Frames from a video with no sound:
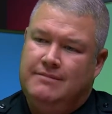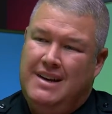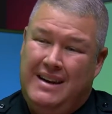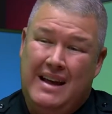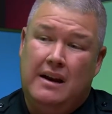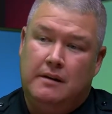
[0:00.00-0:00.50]

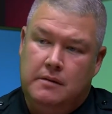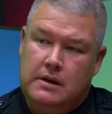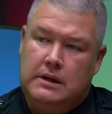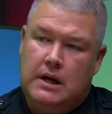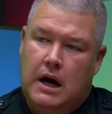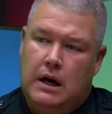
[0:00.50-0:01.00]
that
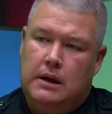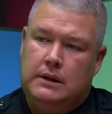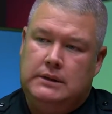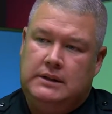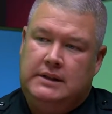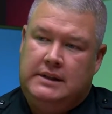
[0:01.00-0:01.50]

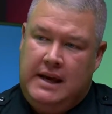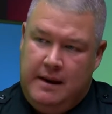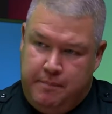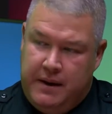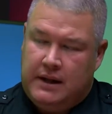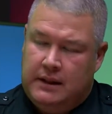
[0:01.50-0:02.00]

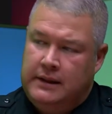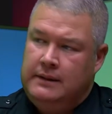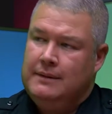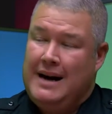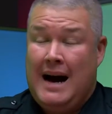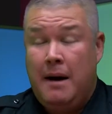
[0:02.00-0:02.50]
typically
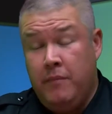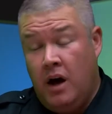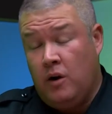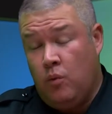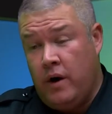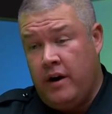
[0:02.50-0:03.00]
I'm
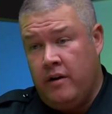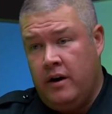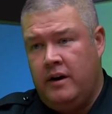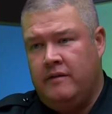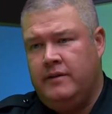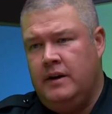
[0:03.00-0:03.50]
not aware of